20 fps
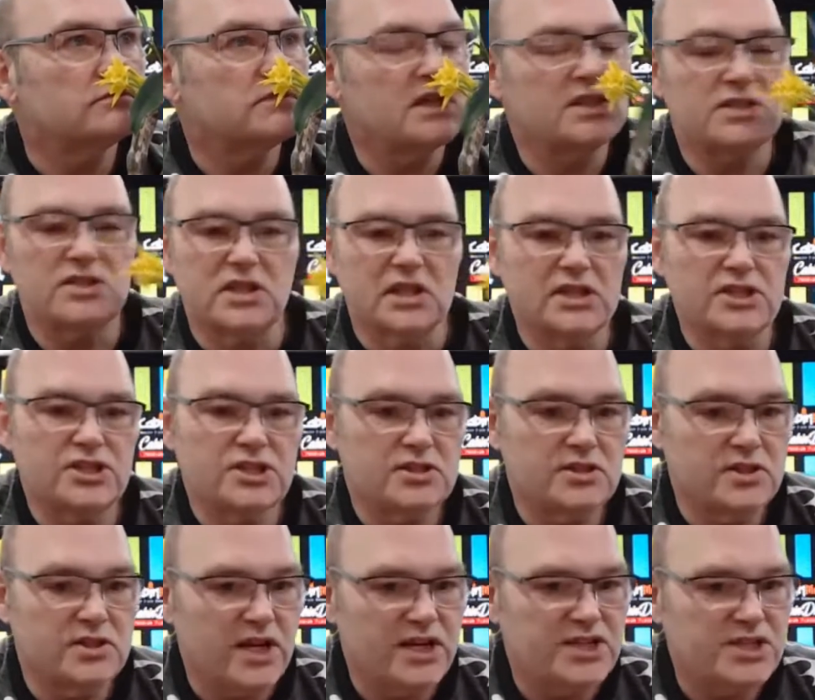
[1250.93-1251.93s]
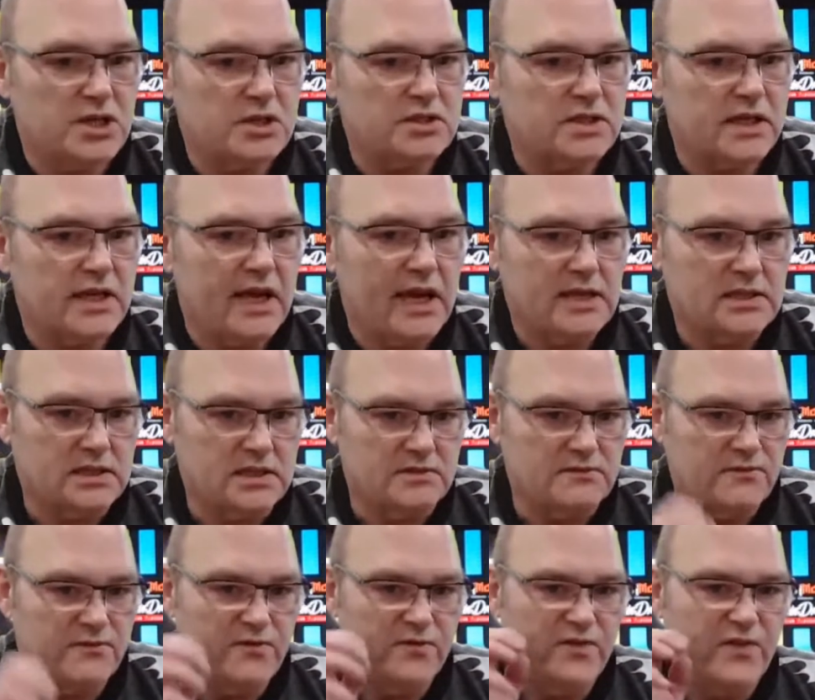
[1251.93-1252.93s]
It's delicious and intoxicating.
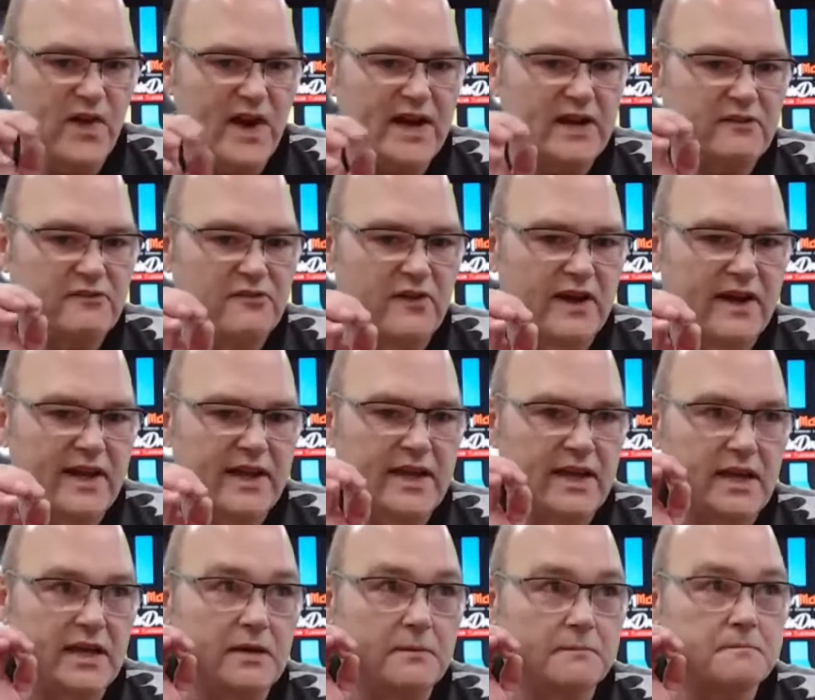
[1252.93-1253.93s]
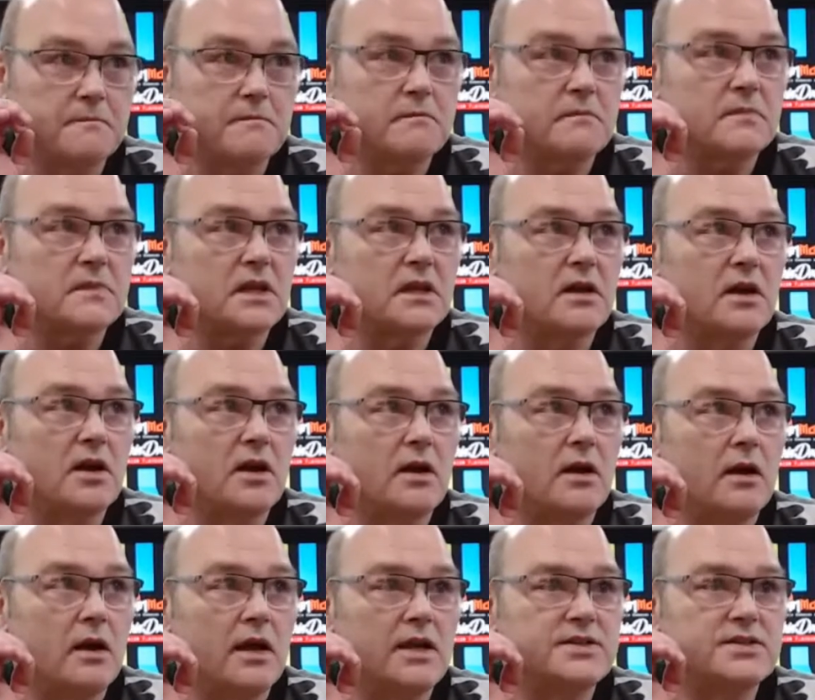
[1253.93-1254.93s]
It's very, very,
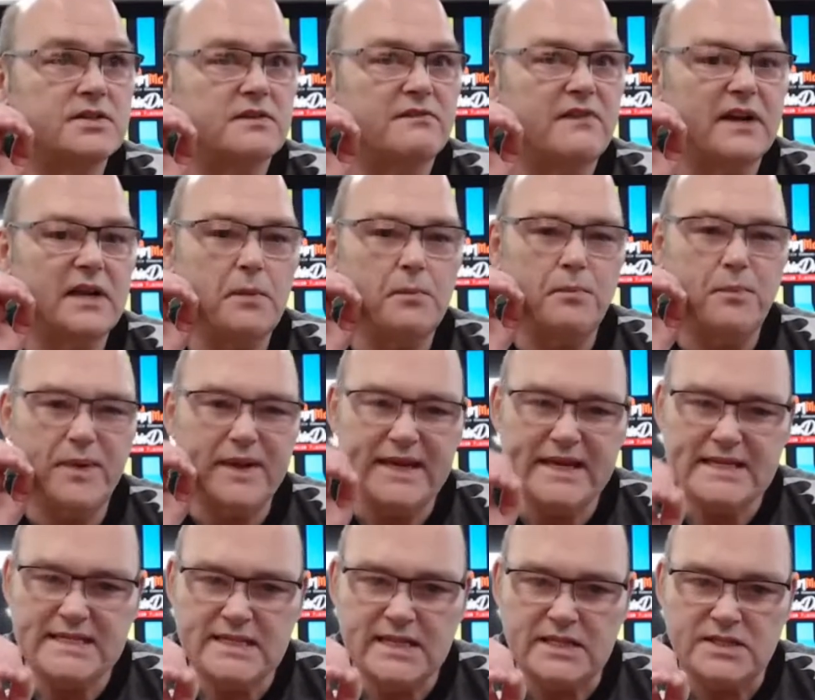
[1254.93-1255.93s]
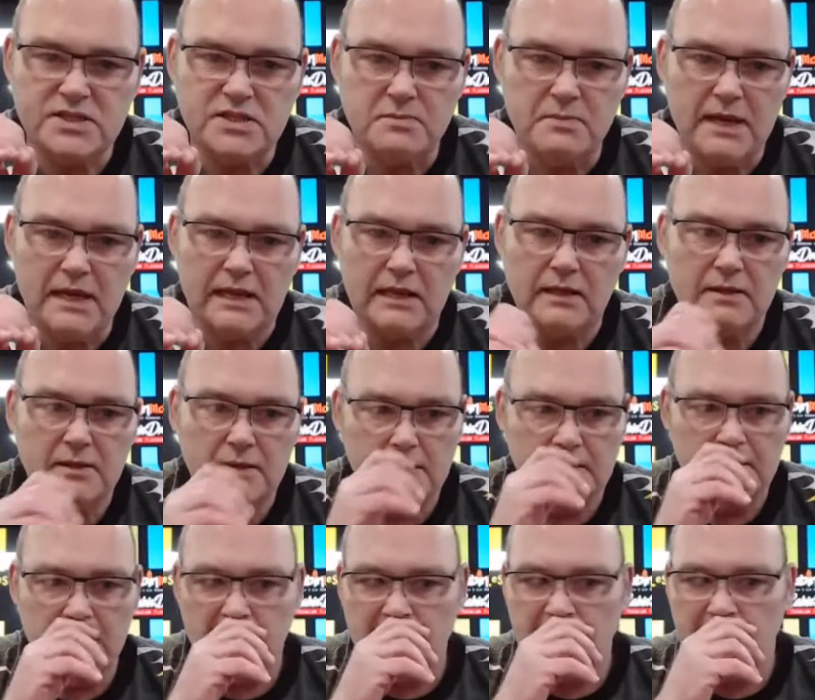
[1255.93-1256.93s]
it's a very piercing smell.
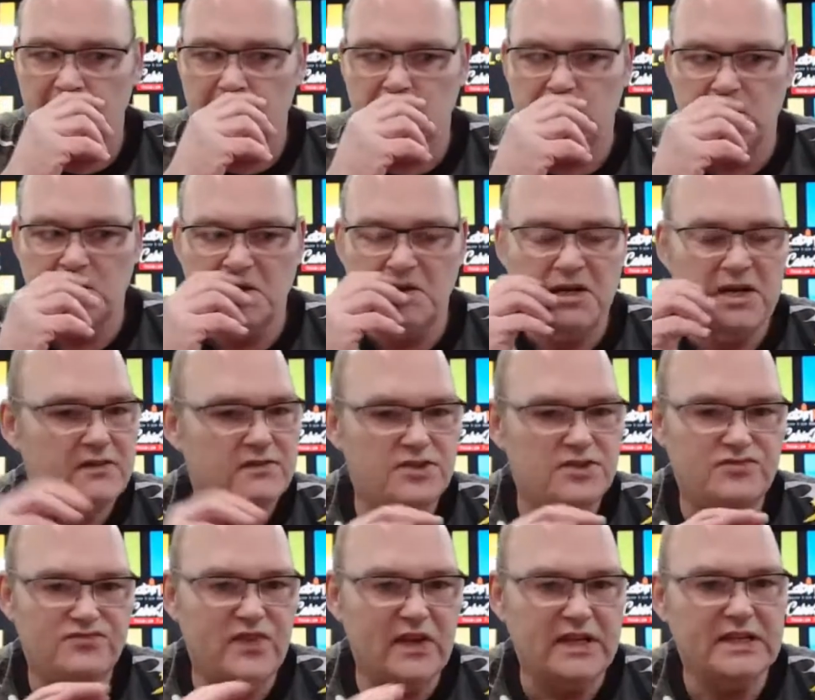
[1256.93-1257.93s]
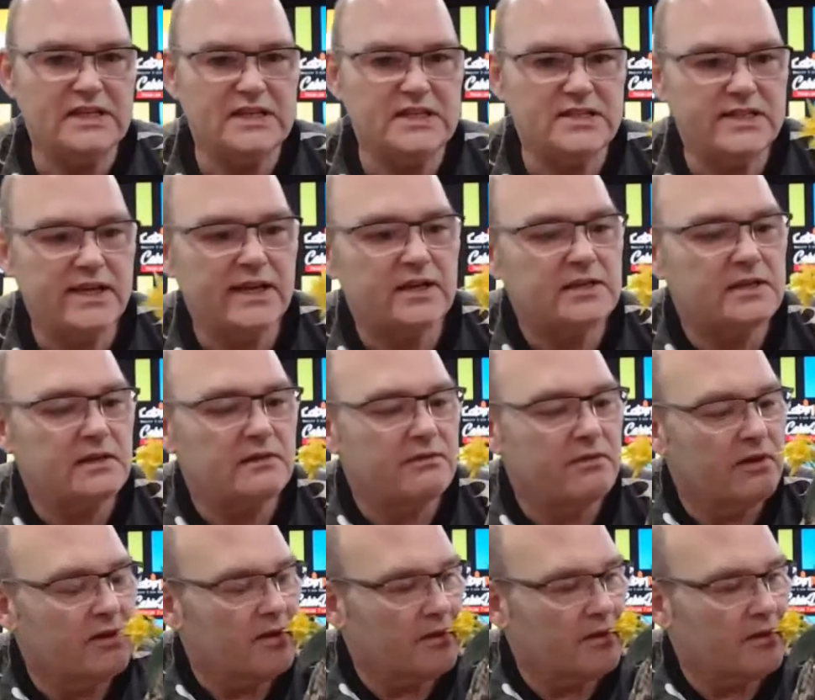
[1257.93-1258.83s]
Very distinctive.